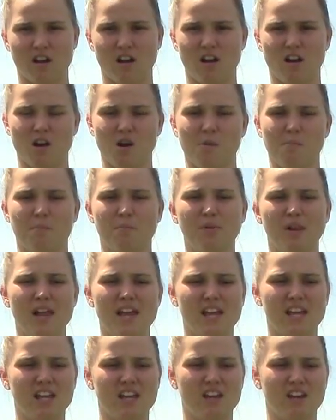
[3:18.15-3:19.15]
Um,
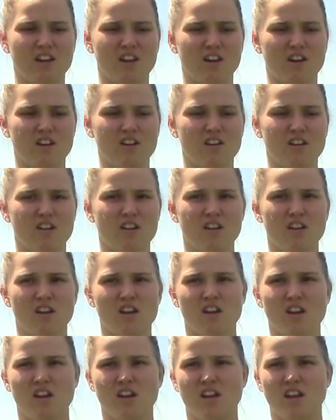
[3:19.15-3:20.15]
playing here,
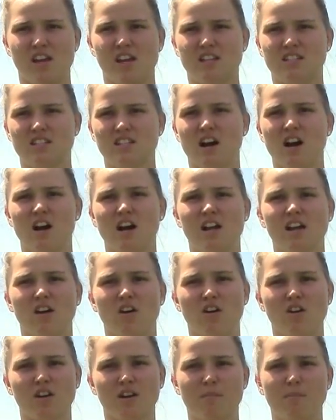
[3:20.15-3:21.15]
it's not
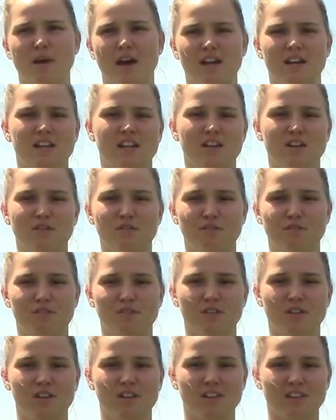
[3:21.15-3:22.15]
all competitive
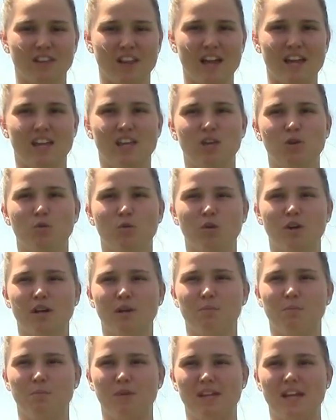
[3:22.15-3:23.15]
like you
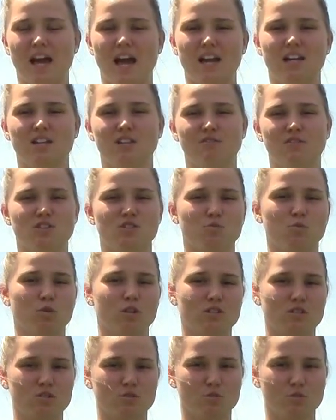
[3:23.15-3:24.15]
would be at a Division
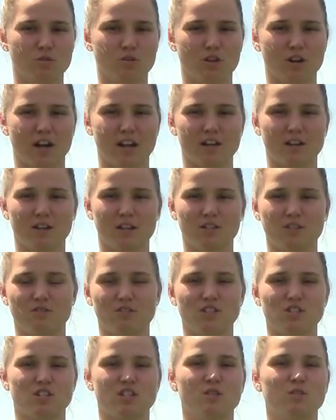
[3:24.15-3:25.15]
One school or at a
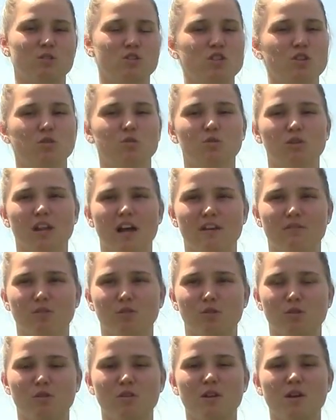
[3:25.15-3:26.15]
Division Two
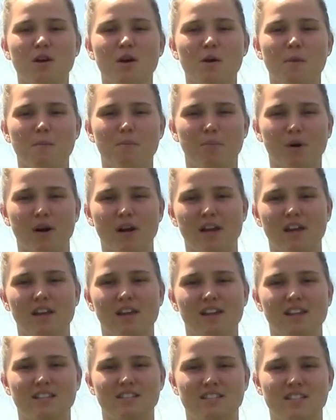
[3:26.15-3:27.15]
level, but
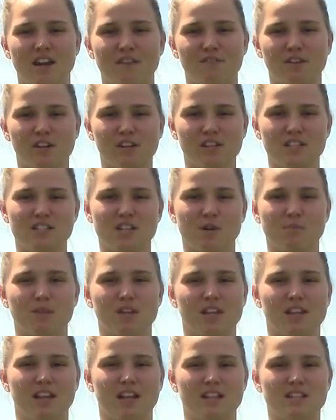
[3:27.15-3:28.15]
it's definitely
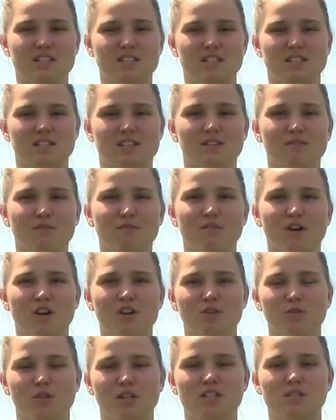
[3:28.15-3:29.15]
something that's
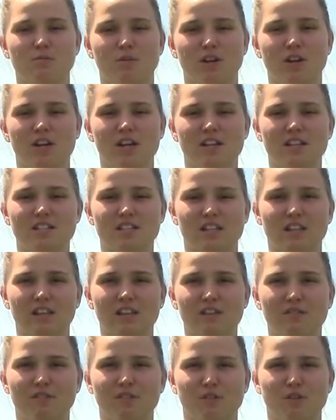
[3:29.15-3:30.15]
fun to experience and live